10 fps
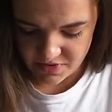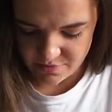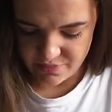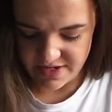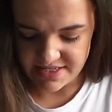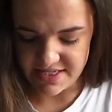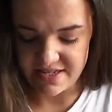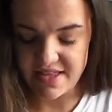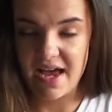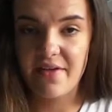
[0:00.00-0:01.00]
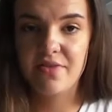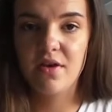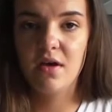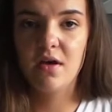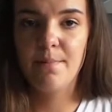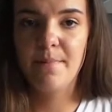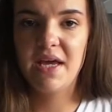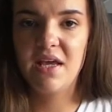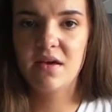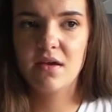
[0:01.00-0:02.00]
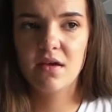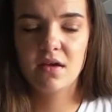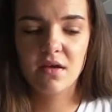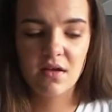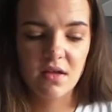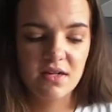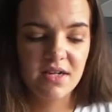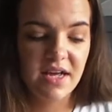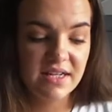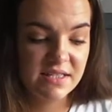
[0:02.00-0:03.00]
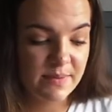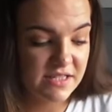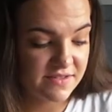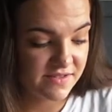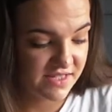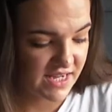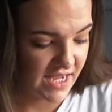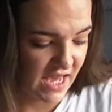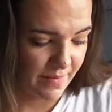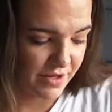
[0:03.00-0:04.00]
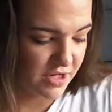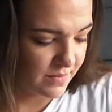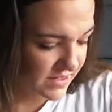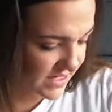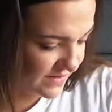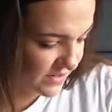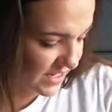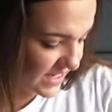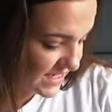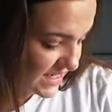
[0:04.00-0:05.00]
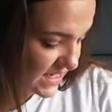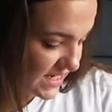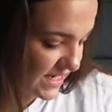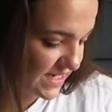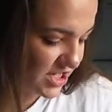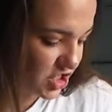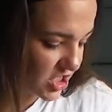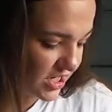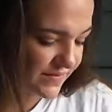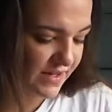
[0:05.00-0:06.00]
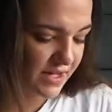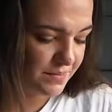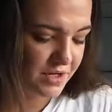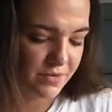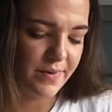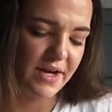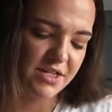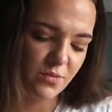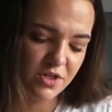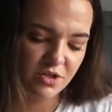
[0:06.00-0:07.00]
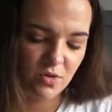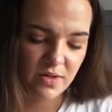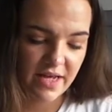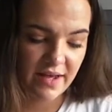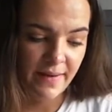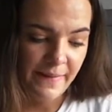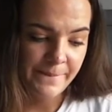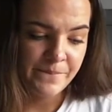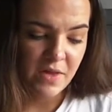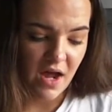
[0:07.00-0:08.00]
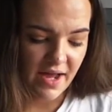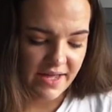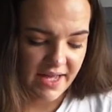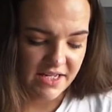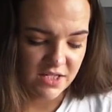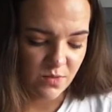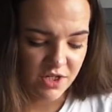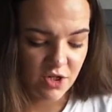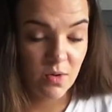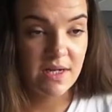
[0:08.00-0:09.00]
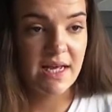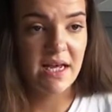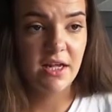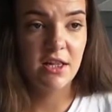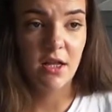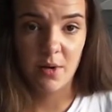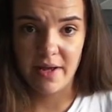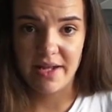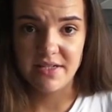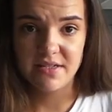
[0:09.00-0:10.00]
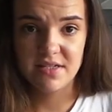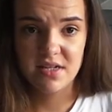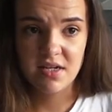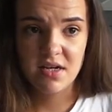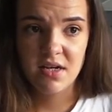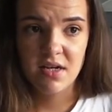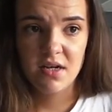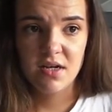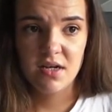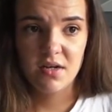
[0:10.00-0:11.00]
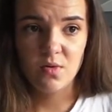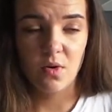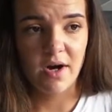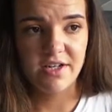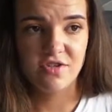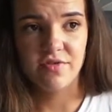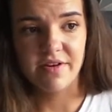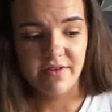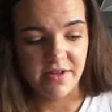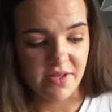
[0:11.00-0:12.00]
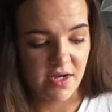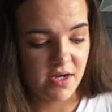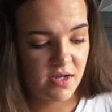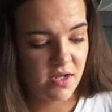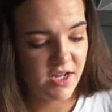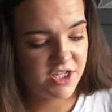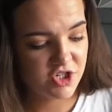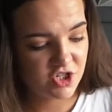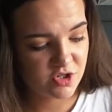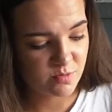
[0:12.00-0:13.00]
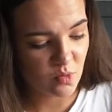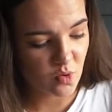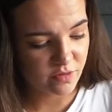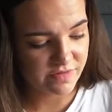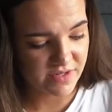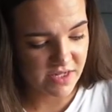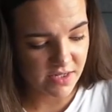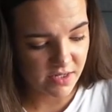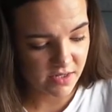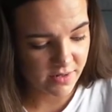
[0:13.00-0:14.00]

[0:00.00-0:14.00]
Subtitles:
brands like that that make expensive skincare, but No.7, like I said earlier, is just kind of like a middle brand. I wouldn't call it high end, I wouldn't call it low end, or high street rather. It's just more of a